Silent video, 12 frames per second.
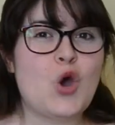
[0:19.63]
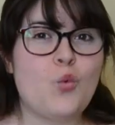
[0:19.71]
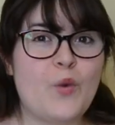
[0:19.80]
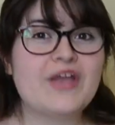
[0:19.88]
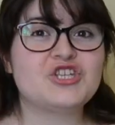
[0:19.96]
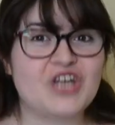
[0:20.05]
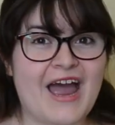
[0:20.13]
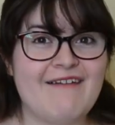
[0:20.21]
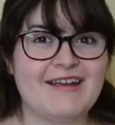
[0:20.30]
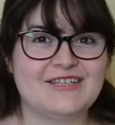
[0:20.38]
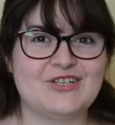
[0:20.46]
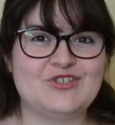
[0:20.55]
which
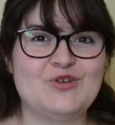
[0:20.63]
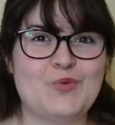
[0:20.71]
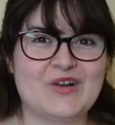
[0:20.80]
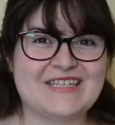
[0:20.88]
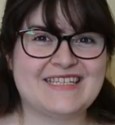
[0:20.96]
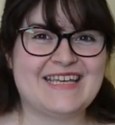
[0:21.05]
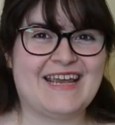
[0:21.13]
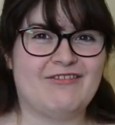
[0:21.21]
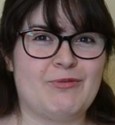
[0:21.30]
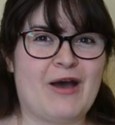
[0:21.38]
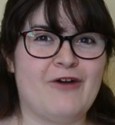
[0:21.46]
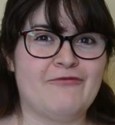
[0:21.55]
characters you wanted to hear
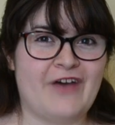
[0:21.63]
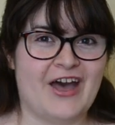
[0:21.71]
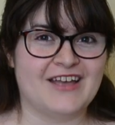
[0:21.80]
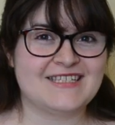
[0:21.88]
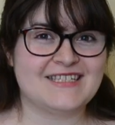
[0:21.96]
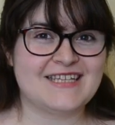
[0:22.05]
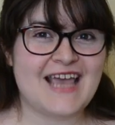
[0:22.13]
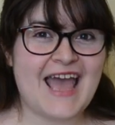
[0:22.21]
about first,